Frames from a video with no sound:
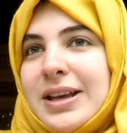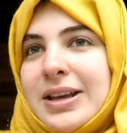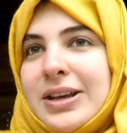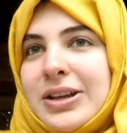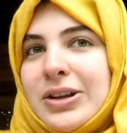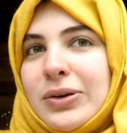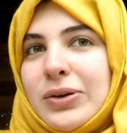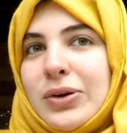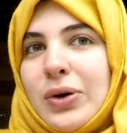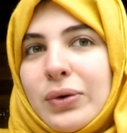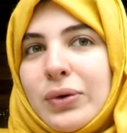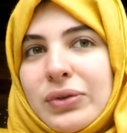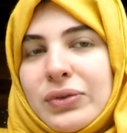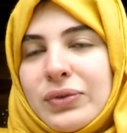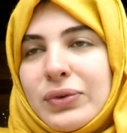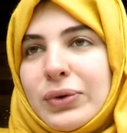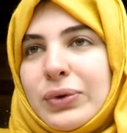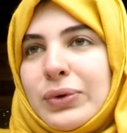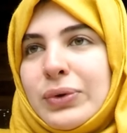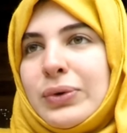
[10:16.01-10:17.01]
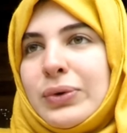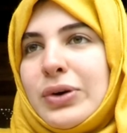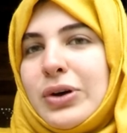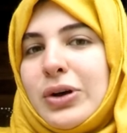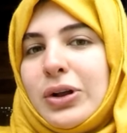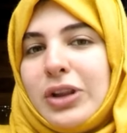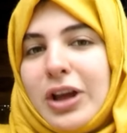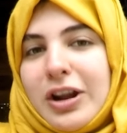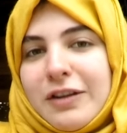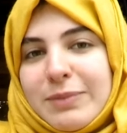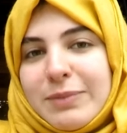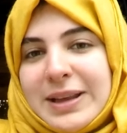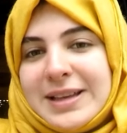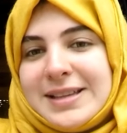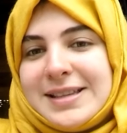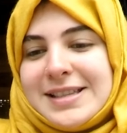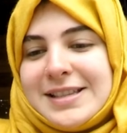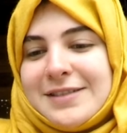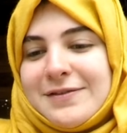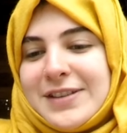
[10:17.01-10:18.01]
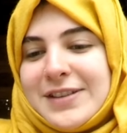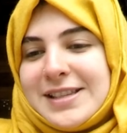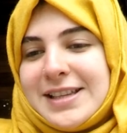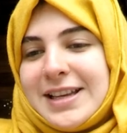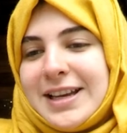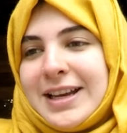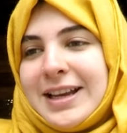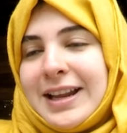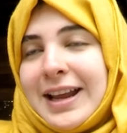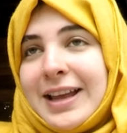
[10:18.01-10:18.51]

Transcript: you know go through a lot of places to visit